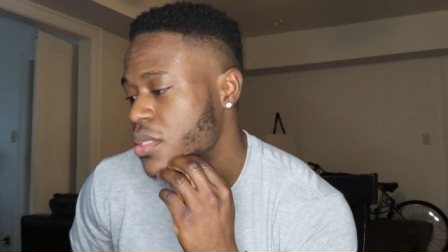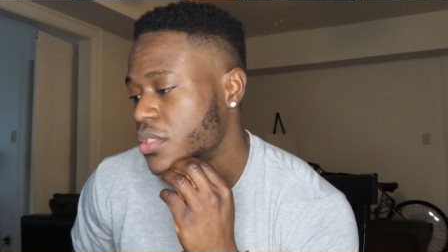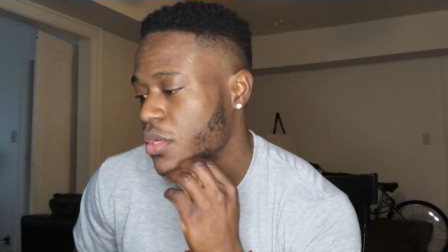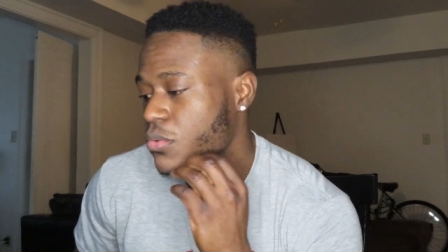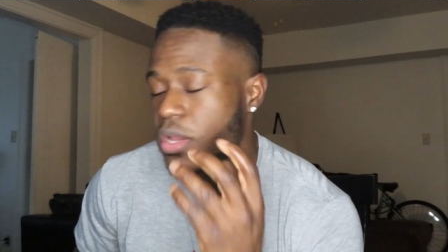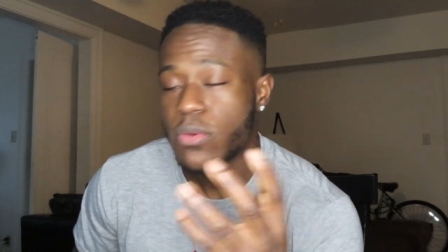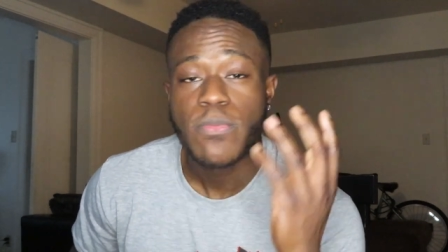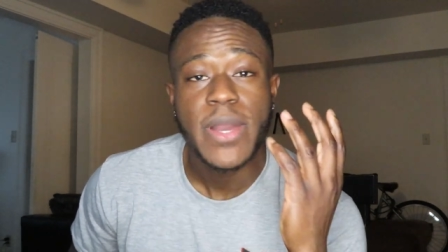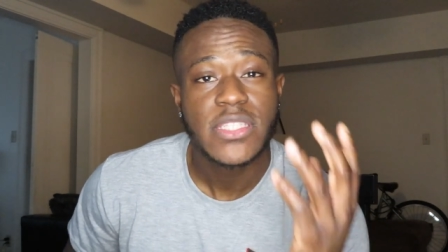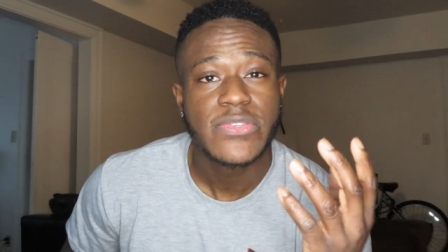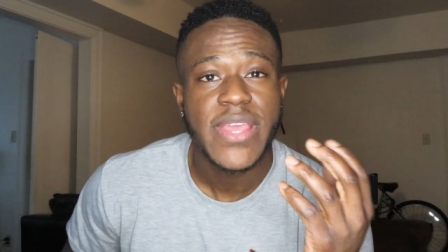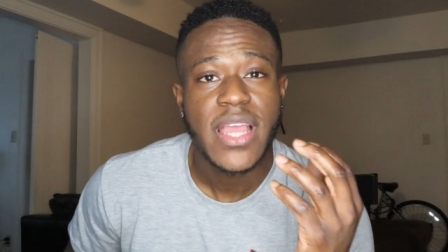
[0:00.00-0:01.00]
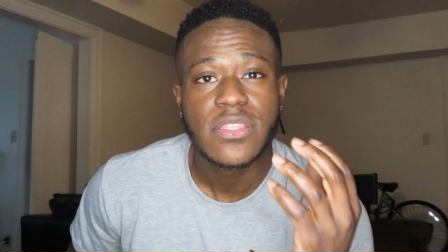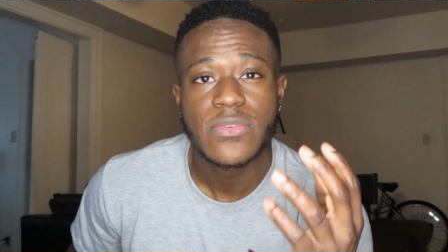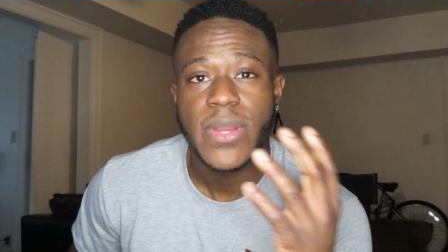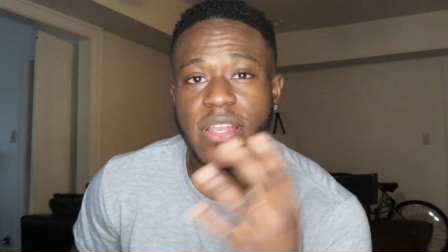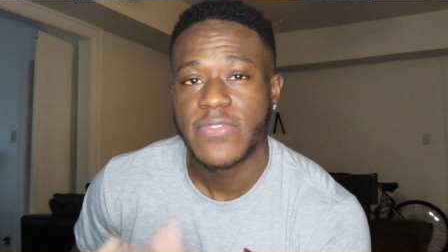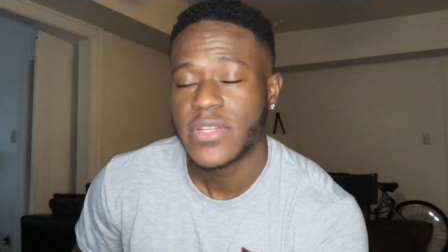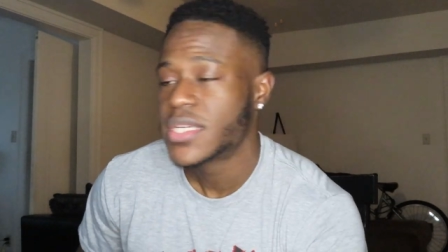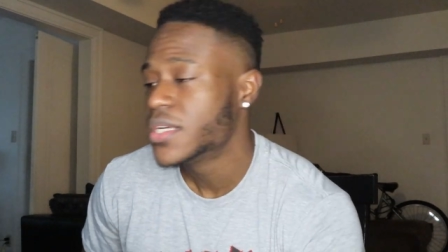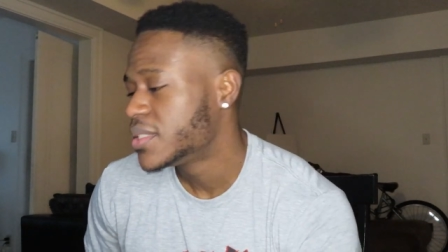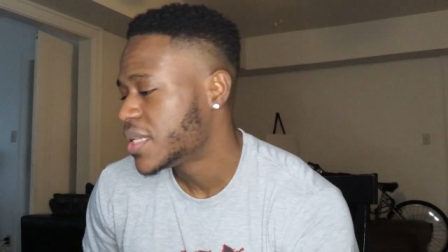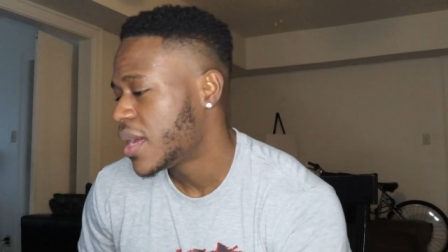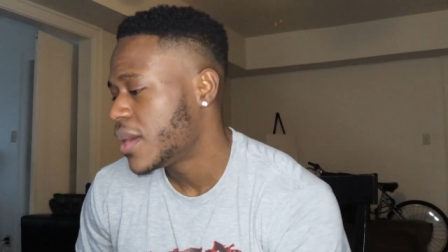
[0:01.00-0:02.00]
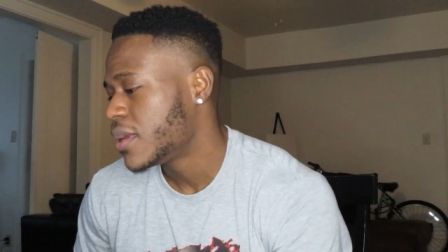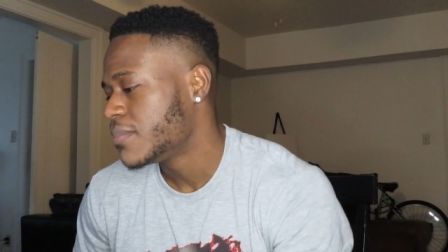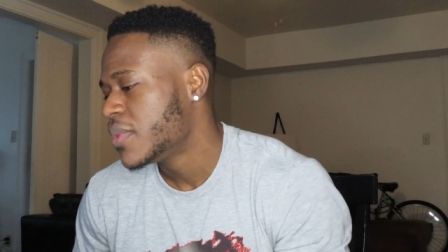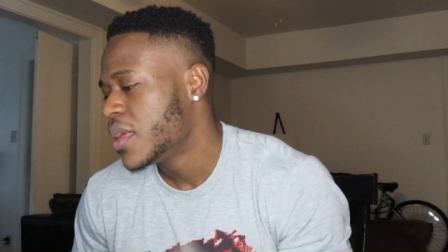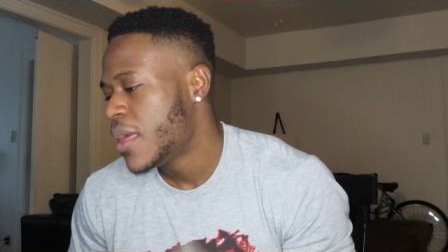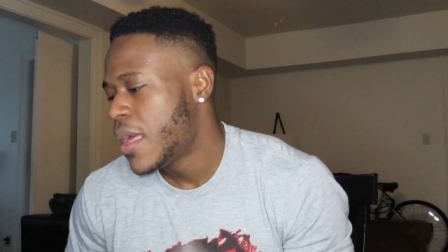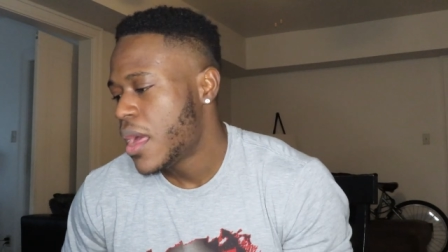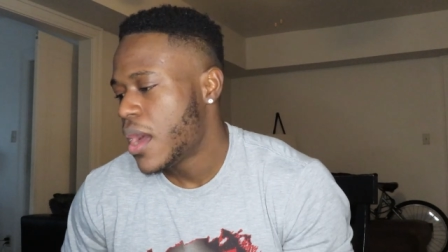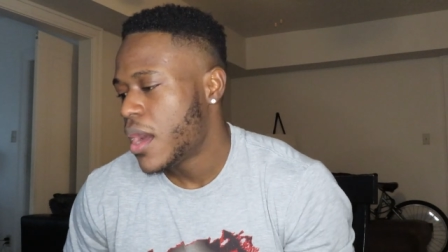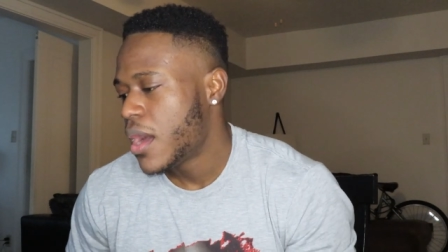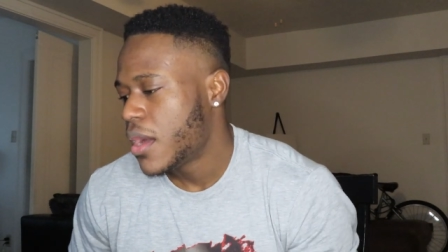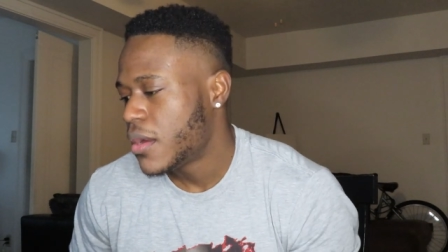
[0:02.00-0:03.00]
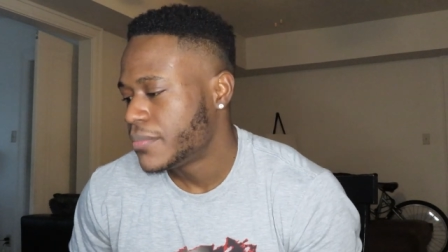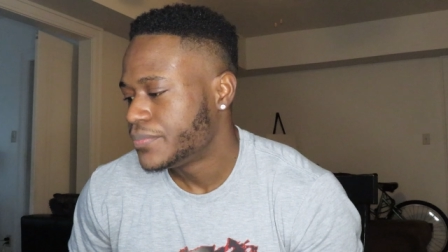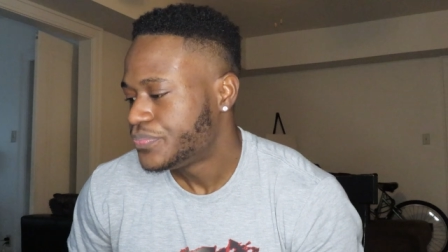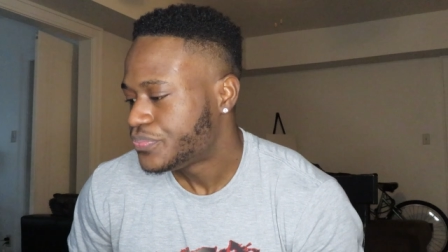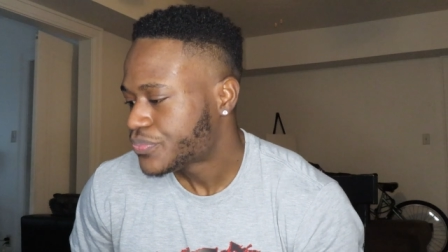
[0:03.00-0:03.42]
So we, we're about to react to Ready for the Good Time, um,